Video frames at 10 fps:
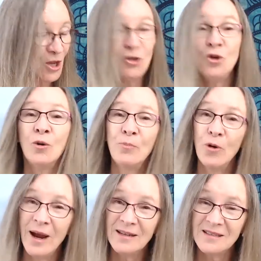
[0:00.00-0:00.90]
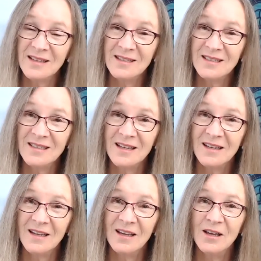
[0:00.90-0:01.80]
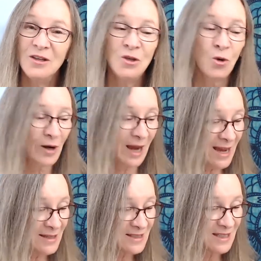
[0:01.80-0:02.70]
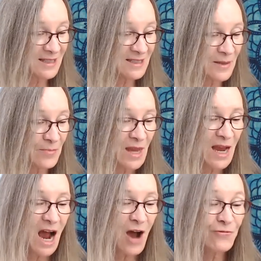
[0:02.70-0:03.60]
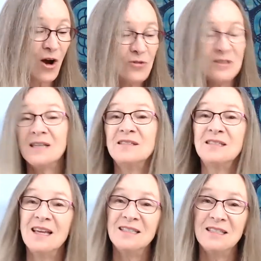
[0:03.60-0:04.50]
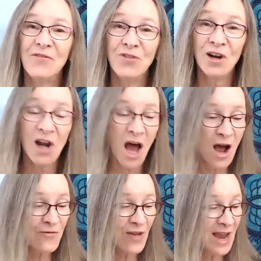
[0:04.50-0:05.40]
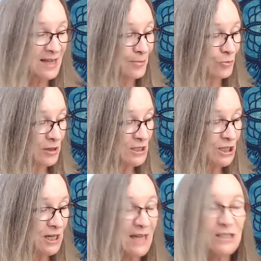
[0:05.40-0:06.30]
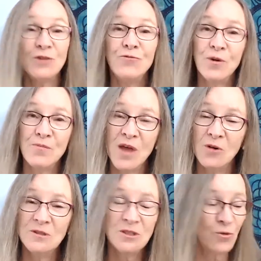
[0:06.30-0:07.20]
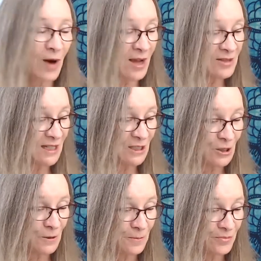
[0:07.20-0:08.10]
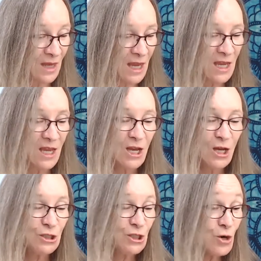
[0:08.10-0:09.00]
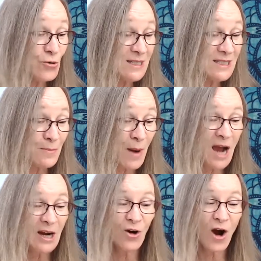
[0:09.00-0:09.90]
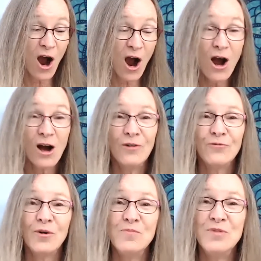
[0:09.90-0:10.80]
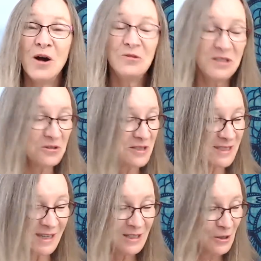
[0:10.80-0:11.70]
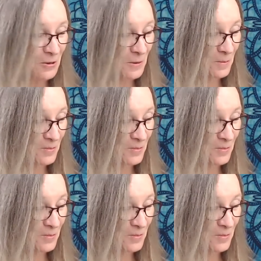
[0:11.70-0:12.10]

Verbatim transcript: Your presence, your essence, evokes a sense of love and appreciation from those surrounding you. You inspire awe from those who see you.